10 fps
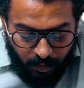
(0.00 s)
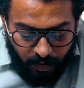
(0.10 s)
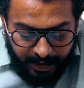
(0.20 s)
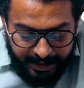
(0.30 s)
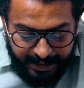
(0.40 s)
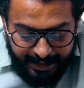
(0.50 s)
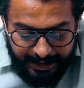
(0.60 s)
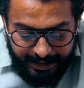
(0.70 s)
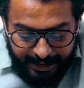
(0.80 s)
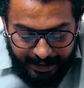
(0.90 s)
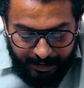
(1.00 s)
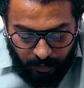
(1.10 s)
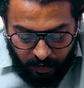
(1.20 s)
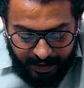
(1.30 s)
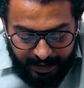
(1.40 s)
monitor
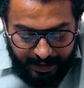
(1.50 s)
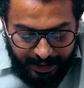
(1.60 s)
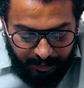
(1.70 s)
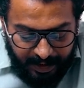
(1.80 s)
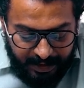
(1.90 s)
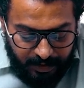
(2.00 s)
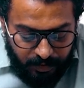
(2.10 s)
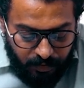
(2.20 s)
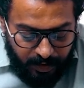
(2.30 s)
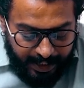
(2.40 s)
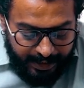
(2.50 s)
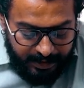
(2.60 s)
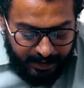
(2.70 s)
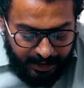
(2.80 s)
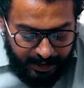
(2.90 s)
in place. So the
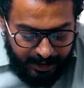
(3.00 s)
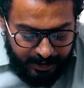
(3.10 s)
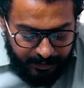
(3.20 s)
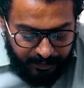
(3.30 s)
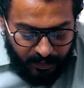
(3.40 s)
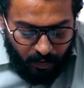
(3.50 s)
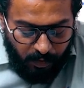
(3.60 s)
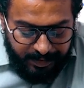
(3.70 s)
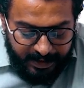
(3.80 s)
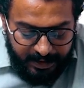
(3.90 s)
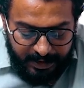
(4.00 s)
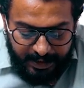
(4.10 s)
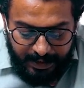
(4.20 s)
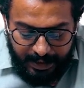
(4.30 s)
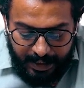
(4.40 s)
answer is option
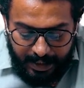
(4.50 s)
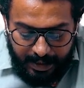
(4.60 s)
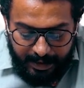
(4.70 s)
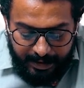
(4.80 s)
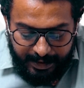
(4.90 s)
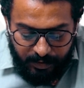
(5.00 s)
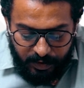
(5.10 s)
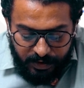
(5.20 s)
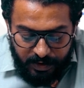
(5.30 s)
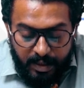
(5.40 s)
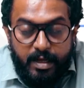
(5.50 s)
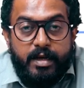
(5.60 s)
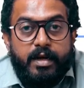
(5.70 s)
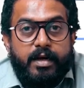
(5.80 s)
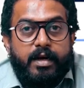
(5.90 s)
C, continuous
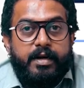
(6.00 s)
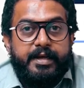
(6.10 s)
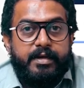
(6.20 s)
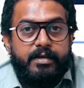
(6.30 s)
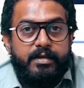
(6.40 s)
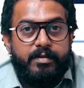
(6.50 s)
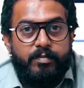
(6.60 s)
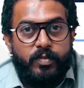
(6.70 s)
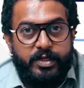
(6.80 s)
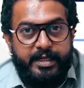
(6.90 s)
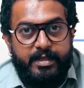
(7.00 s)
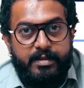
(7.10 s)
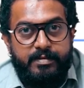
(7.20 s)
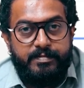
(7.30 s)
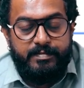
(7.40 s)
cardiac monitoring.